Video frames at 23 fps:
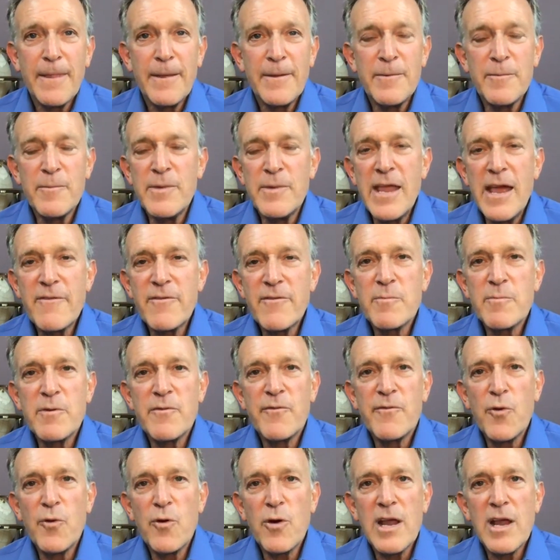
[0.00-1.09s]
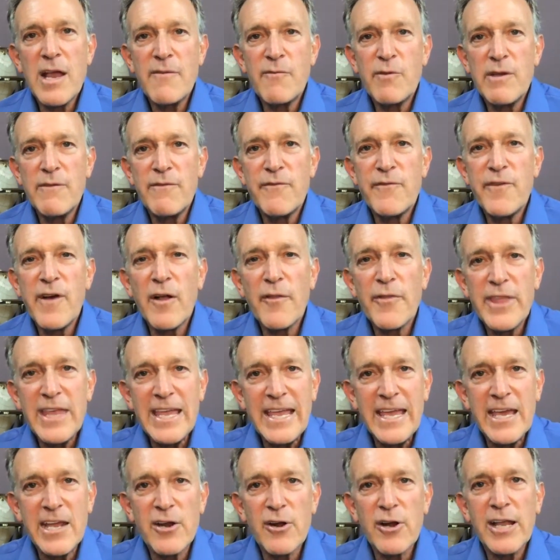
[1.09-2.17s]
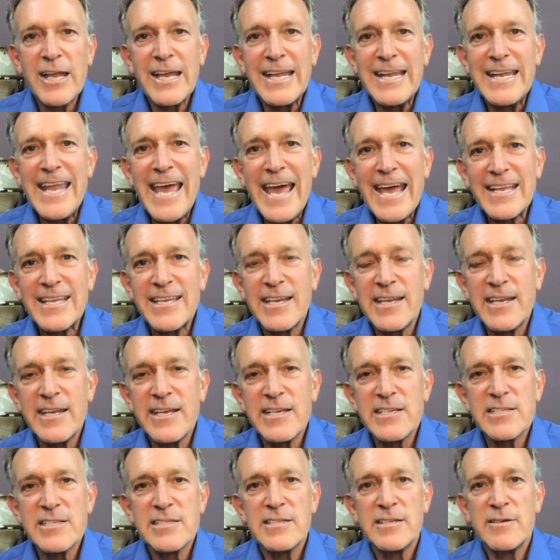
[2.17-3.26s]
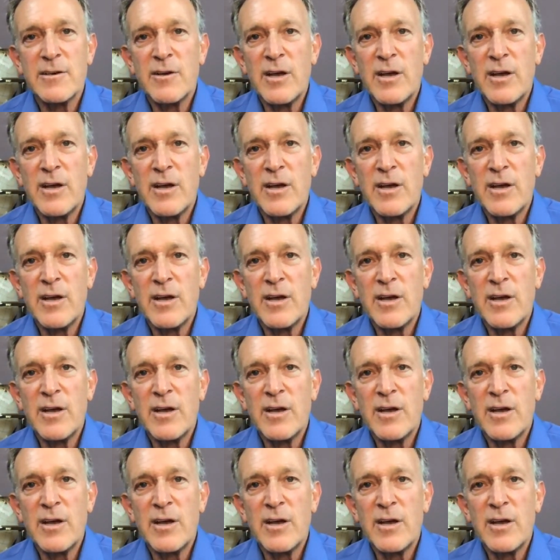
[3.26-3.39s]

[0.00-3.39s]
never before have we felt the interconnectedness